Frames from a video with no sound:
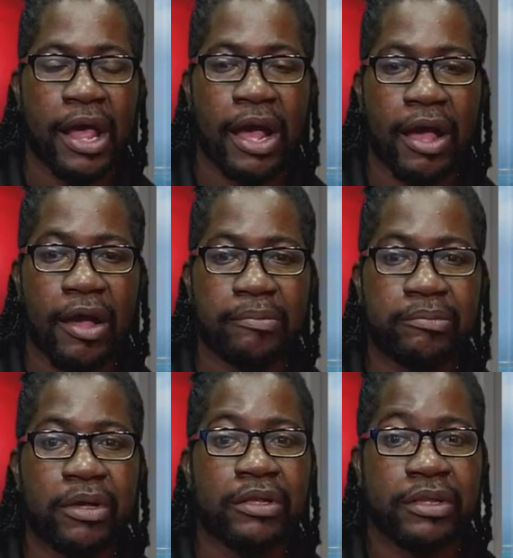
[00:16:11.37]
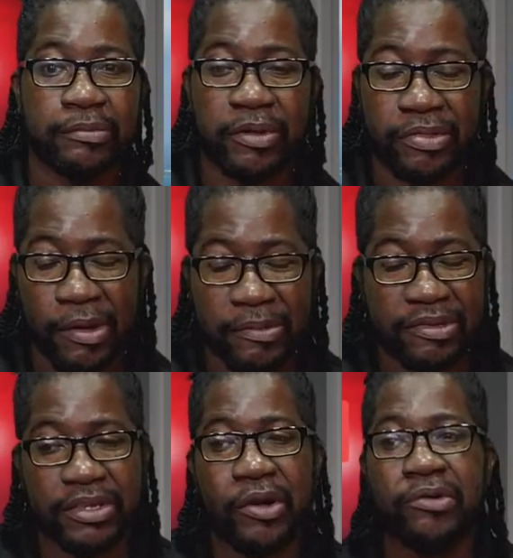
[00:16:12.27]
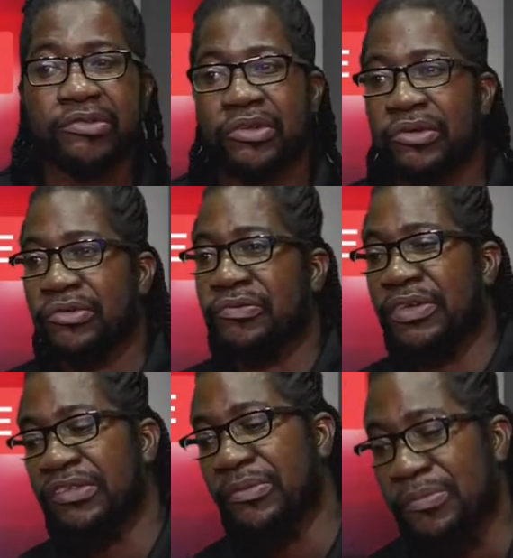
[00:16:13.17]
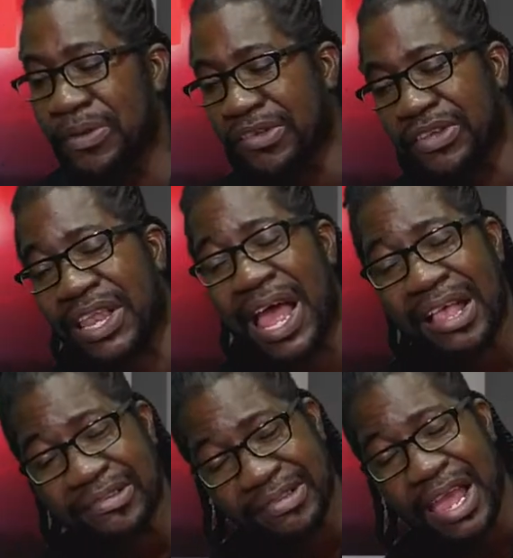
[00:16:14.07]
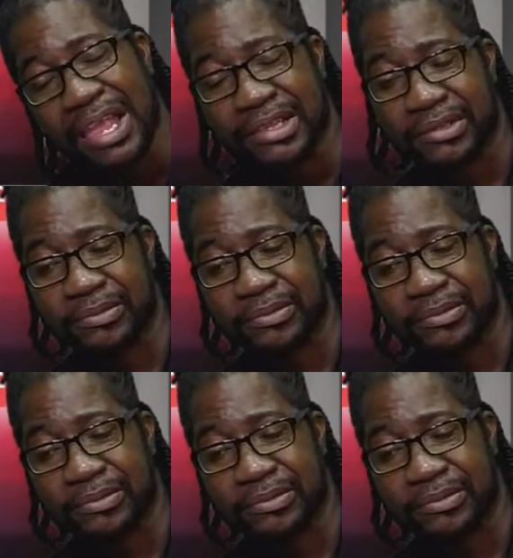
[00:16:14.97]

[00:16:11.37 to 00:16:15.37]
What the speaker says: Delma Thomas announced on her Facebook page last night